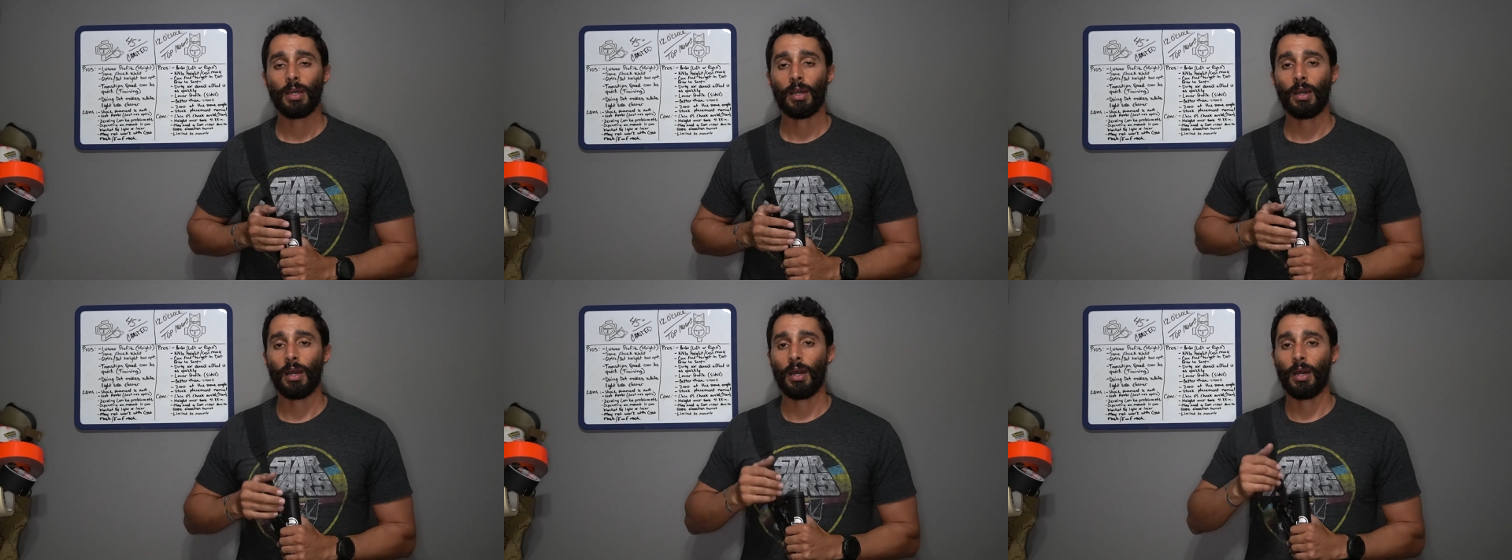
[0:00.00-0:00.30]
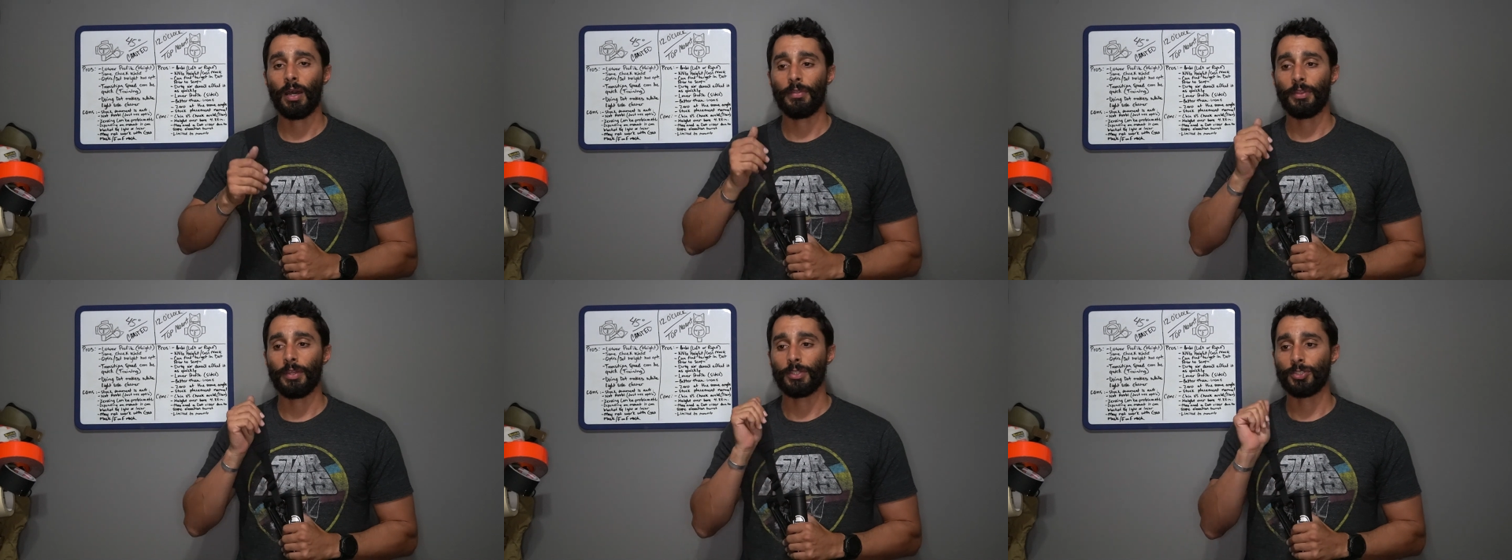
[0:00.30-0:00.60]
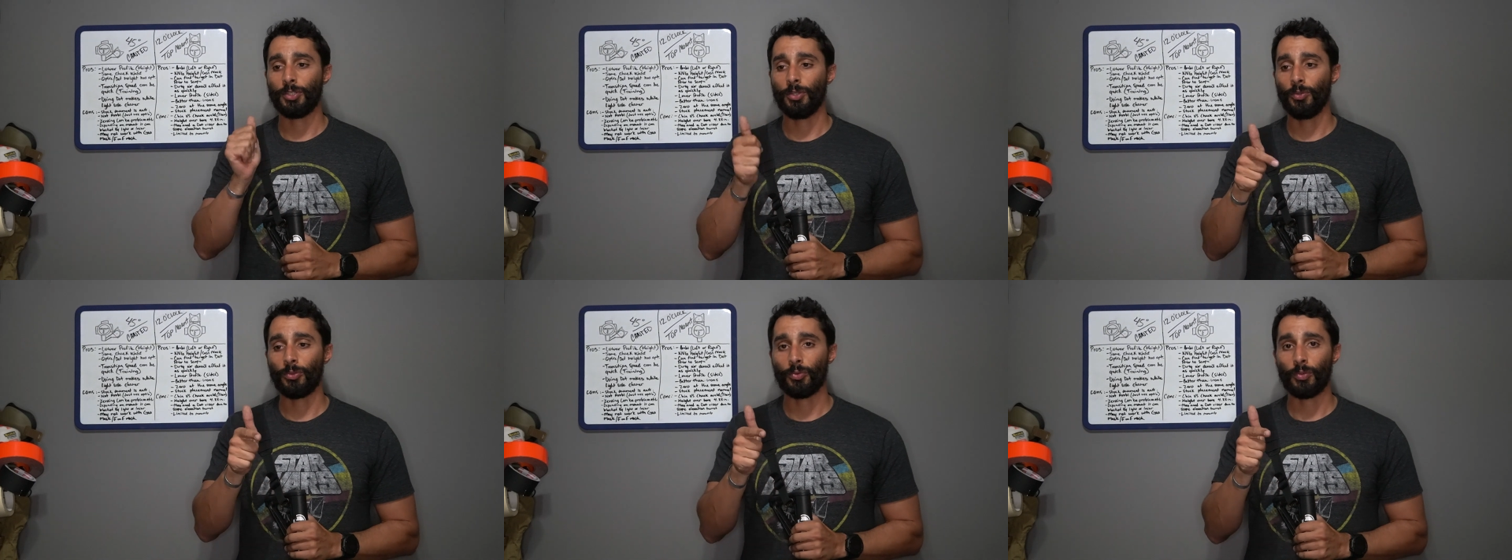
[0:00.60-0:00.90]
the
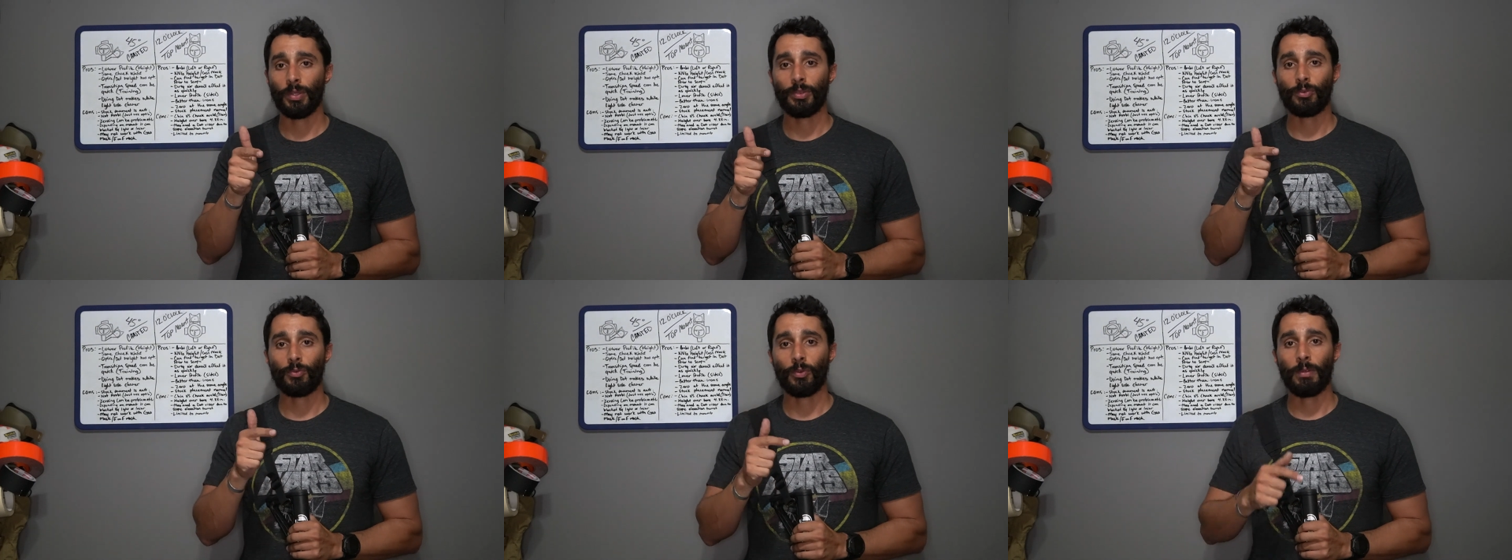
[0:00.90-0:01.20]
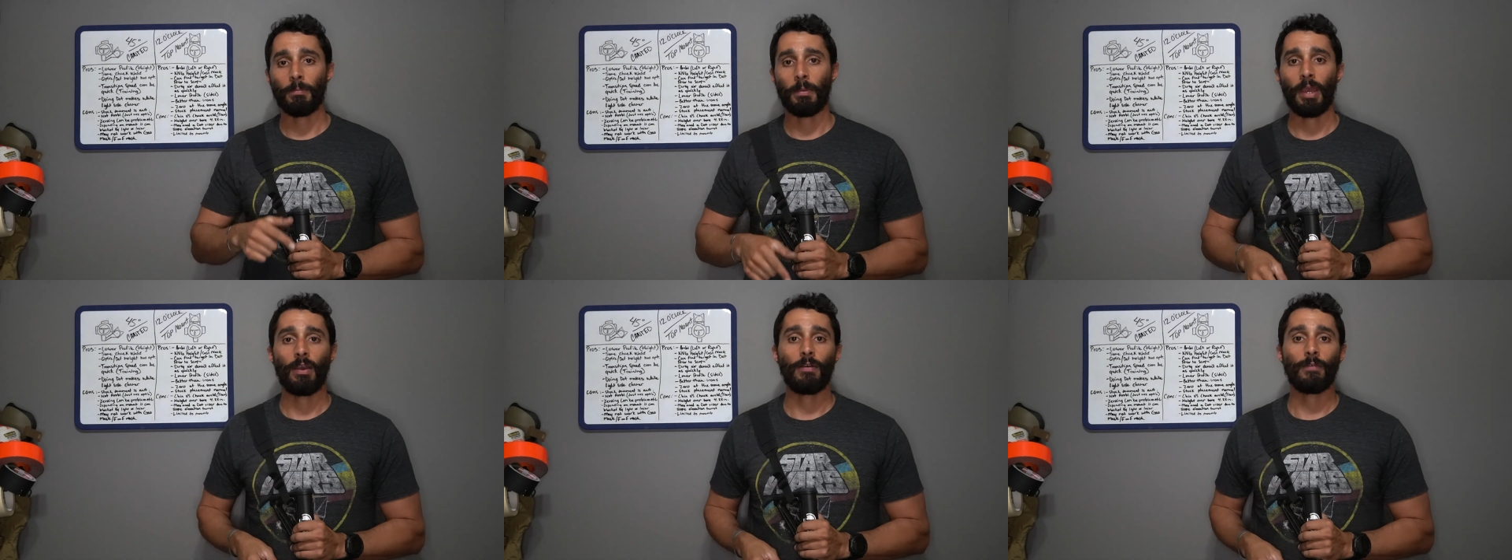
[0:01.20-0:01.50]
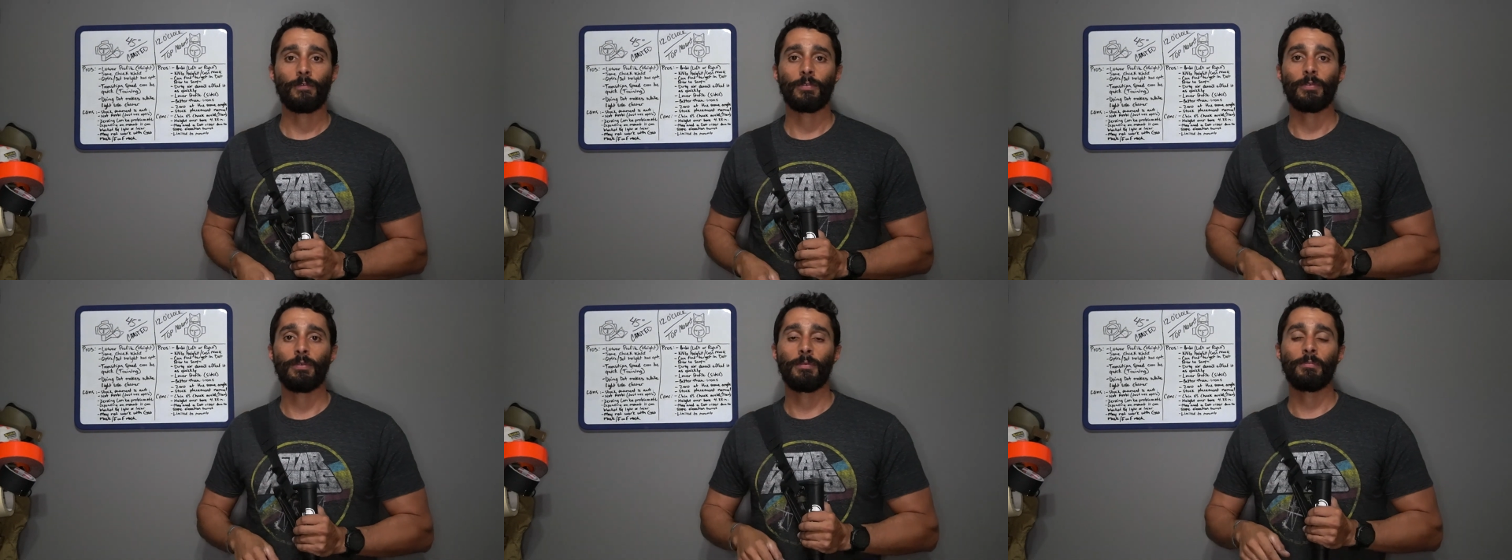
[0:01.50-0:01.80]
233
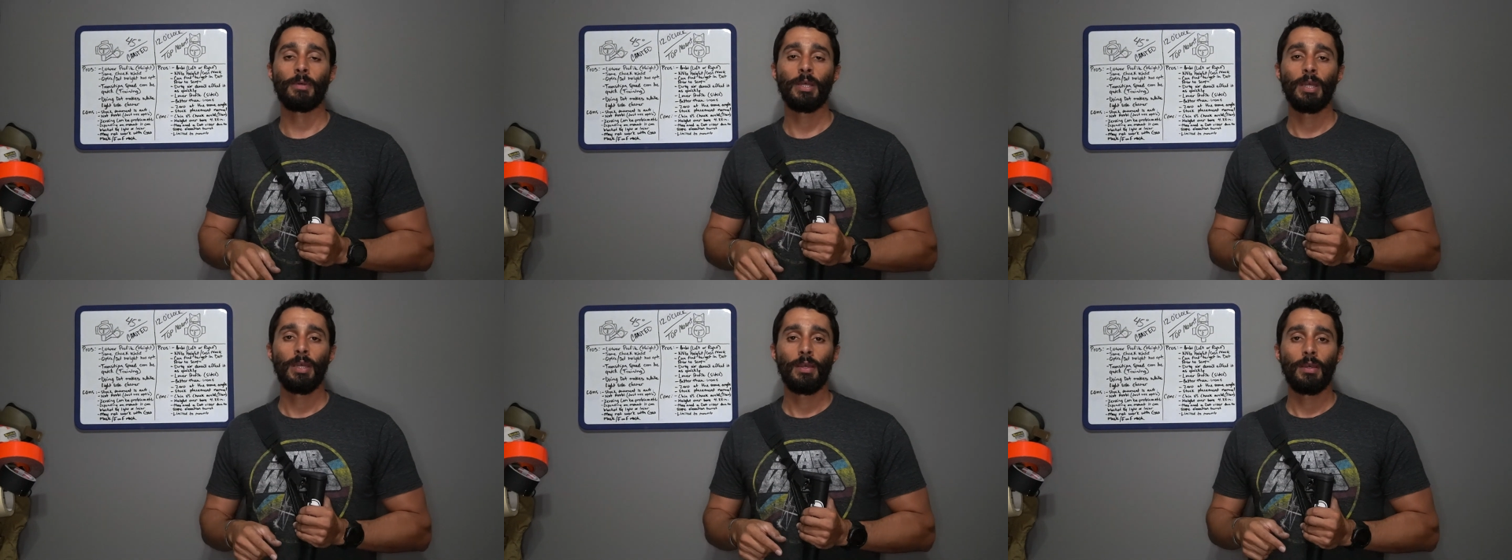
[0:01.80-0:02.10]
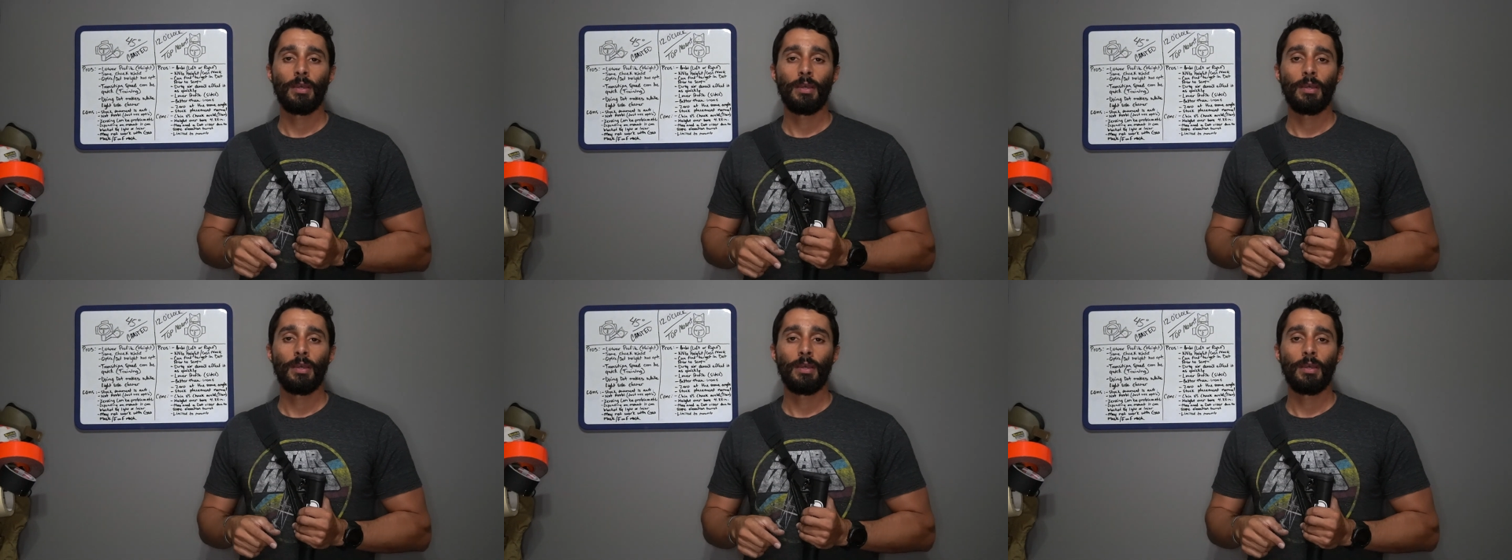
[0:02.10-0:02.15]
mount from